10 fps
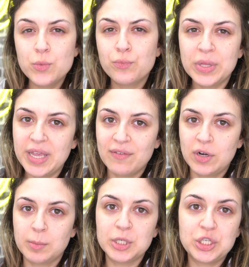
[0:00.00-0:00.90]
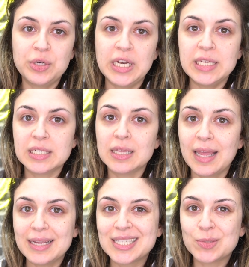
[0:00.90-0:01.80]
you really have an opportunity to
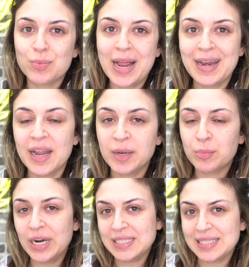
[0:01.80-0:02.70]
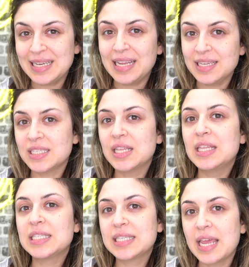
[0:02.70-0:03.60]
like spread it and press it into
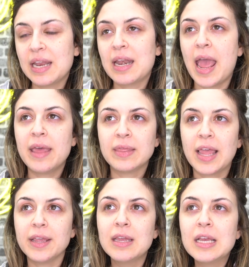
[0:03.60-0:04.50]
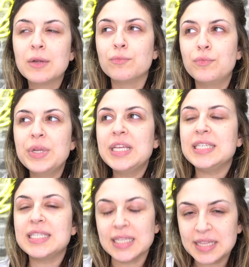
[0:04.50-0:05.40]
the skin and like
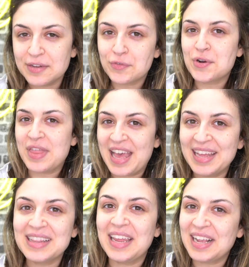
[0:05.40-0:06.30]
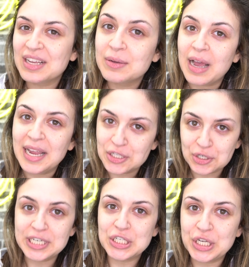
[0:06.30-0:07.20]
really deliver that like
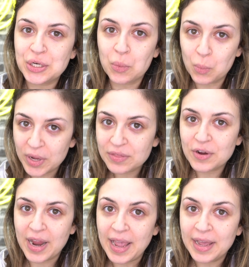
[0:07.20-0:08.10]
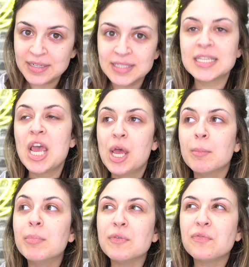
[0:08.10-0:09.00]
hydration with your hands
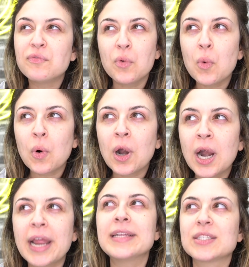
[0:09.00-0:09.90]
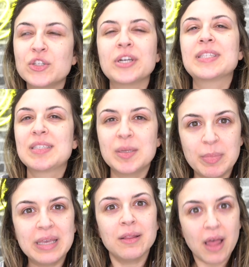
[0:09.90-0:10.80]
before it starts to
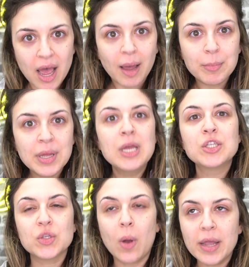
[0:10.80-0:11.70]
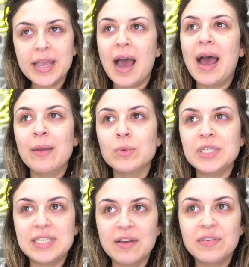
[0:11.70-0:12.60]
pill up. So yeah, I
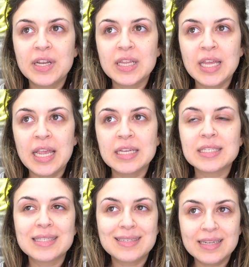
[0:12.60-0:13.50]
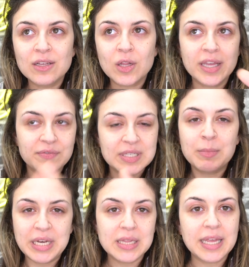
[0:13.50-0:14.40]
would definitely still, if
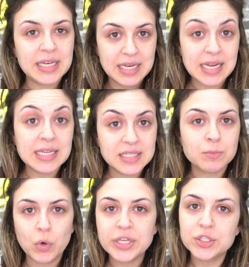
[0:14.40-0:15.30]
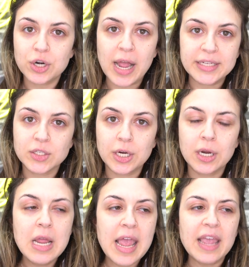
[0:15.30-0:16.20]
somebody like needs
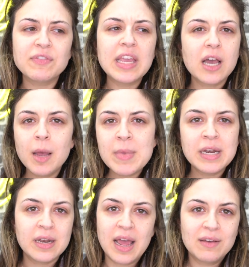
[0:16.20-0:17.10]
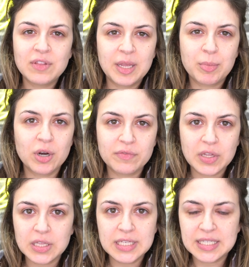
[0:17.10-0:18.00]
moisturizer, if they come in and have like
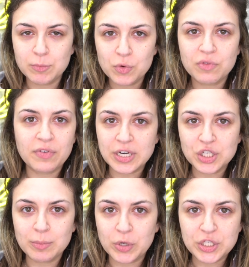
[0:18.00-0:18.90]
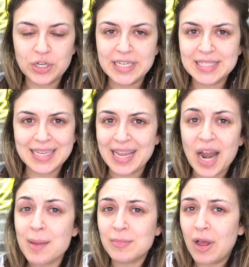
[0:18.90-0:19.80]
perfectly smooth, freshly moisturized skin,
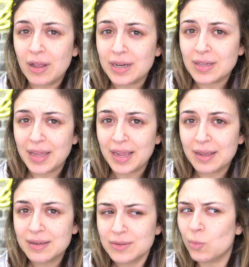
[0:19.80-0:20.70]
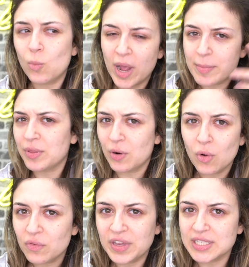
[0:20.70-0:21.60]
I'm not gonna like wipe their
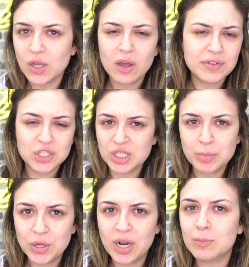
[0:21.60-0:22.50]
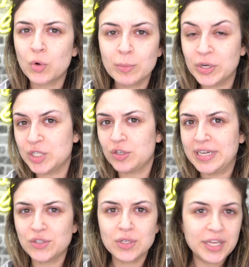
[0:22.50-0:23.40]
whole face off and just put on more
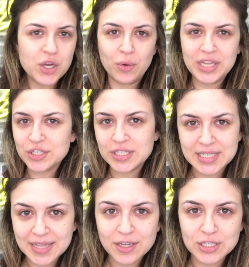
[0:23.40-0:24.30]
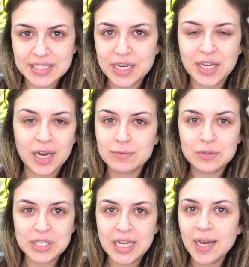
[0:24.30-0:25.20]
moisturizer. Like, no, they just did their skincare
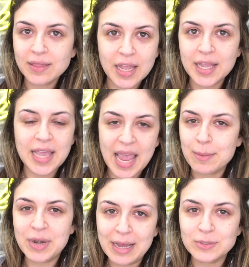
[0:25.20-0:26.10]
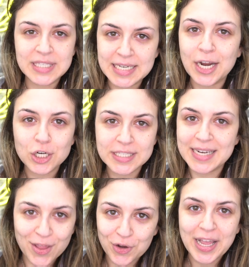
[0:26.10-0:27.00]
routine and like came downstairs and
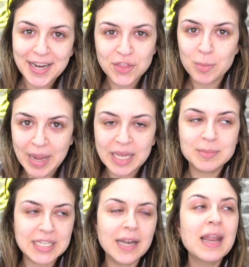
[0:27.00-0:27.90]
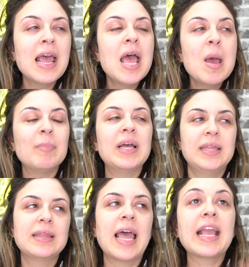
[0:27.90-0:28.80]
now they're getting their makeup done.
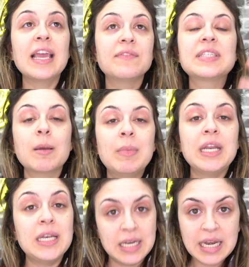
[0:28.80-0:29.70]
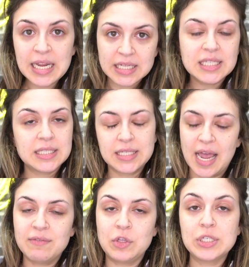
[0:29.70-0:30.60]
But like, if somebody needs to
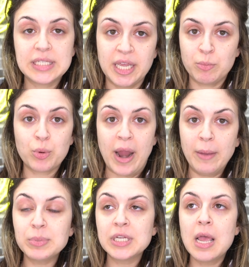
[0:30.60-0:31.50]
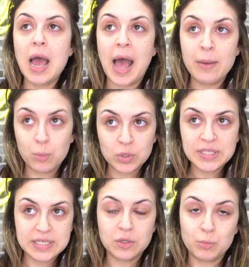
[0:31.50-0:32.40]
have their skin prepped, I
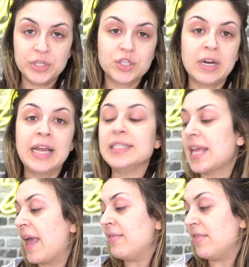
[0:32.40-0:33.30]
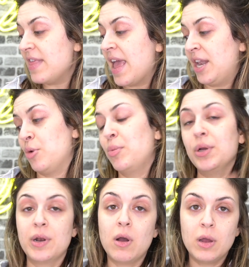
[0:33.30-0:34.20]
would still moisturize and then
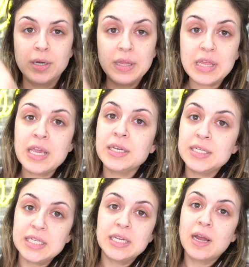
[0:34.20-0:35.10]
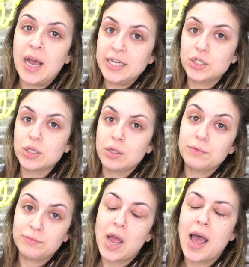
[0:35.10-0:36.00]
put on the Indeed Hydro